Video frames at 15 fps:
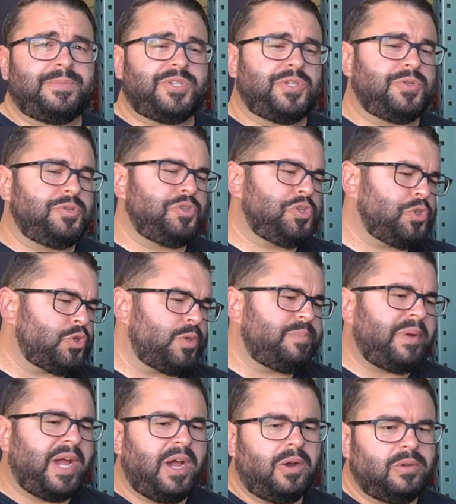to
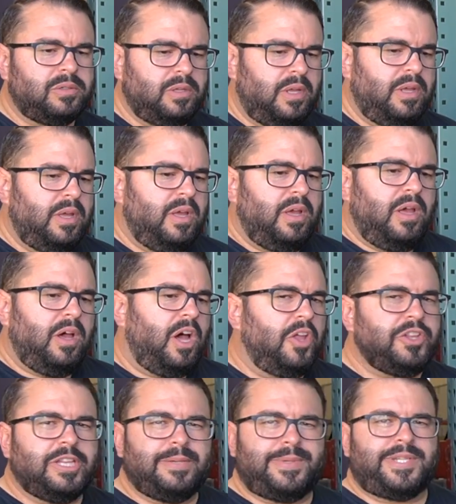strip out all
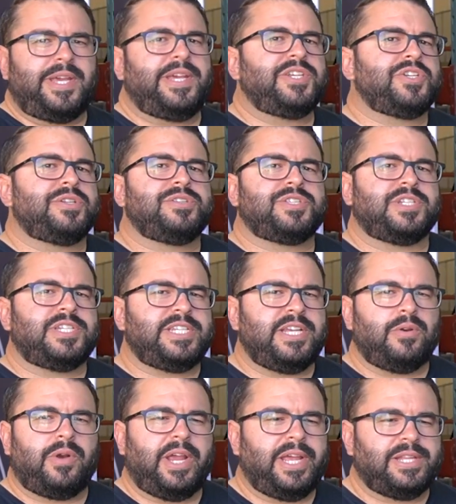the limitations and
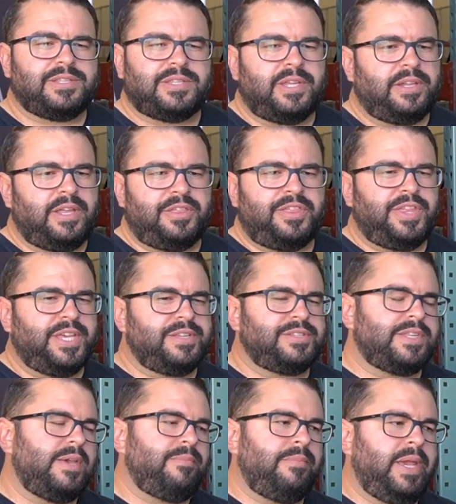D-rates and
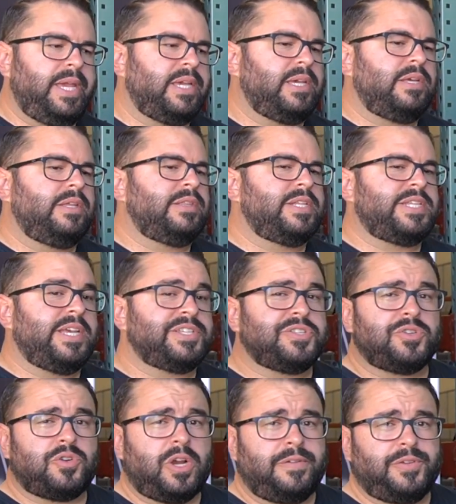things that make the
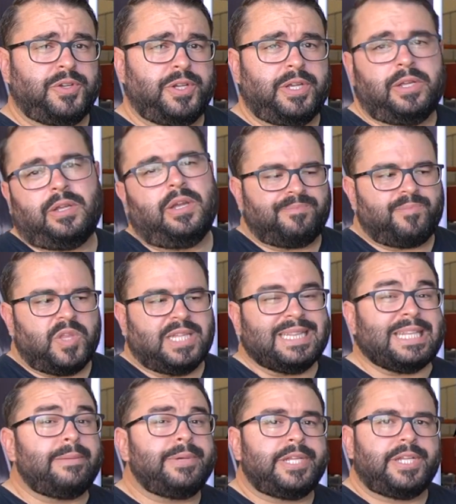Tesla drive unit
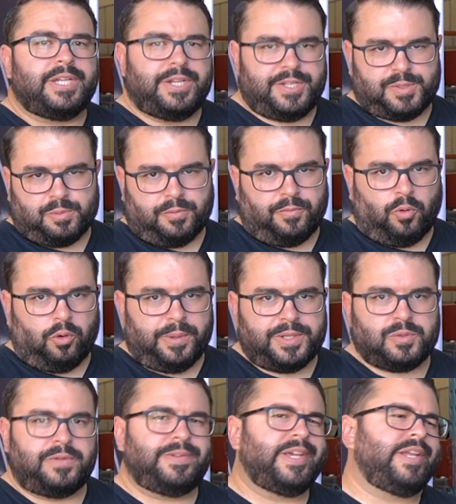limited in its
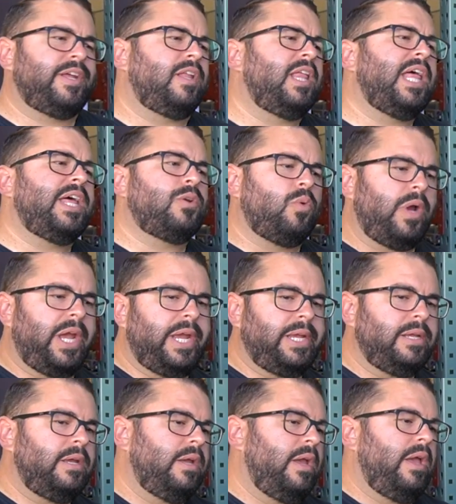performance. We've taken a lot
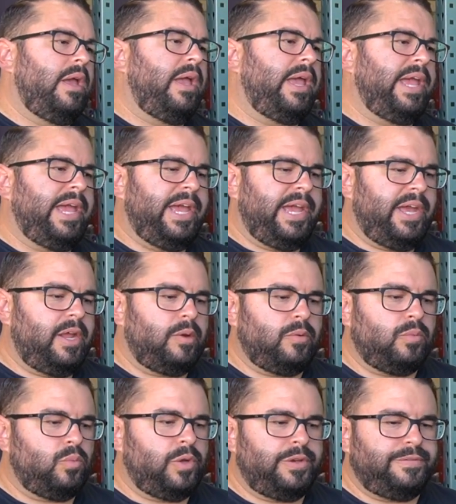away
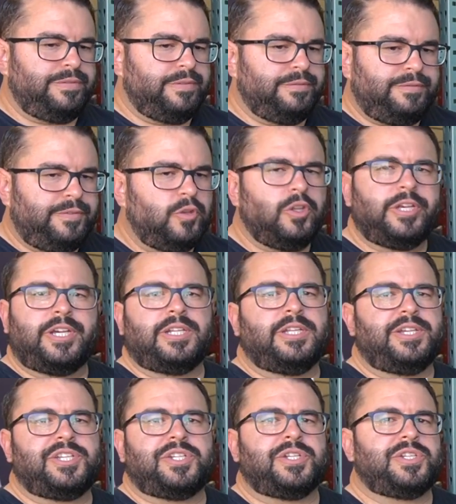and we've fully
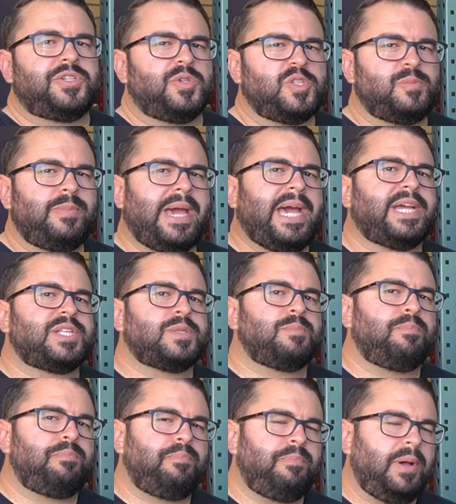unleashed it to its max
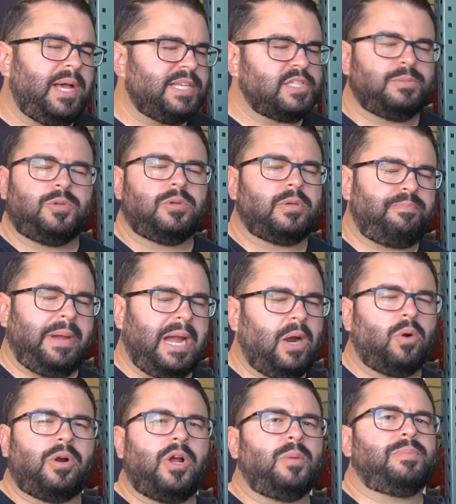possible
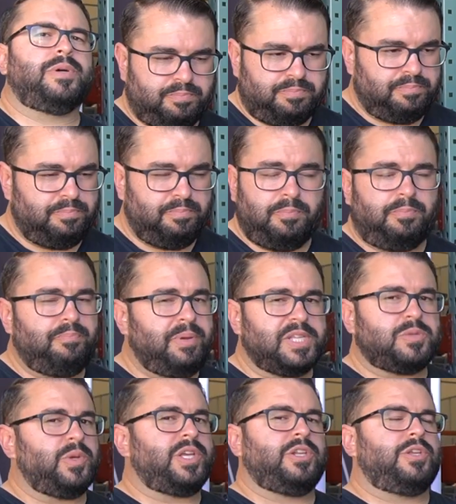power output,
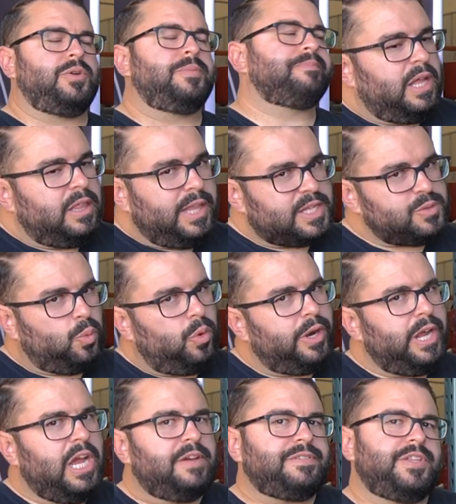best we can do. That's
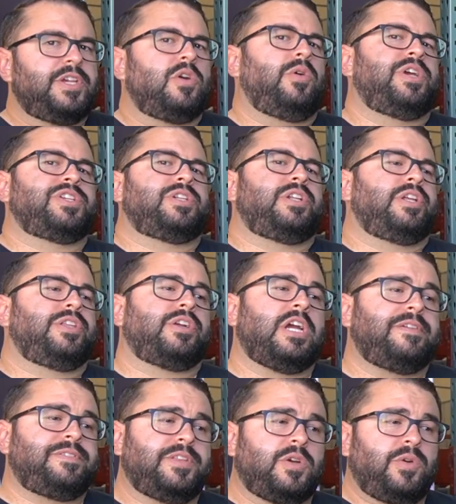one half of the equation. The other
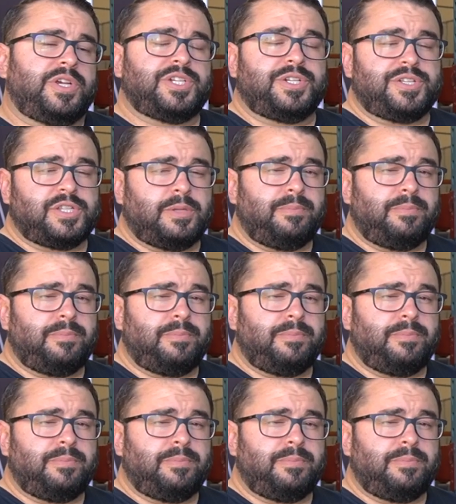half of the equation is the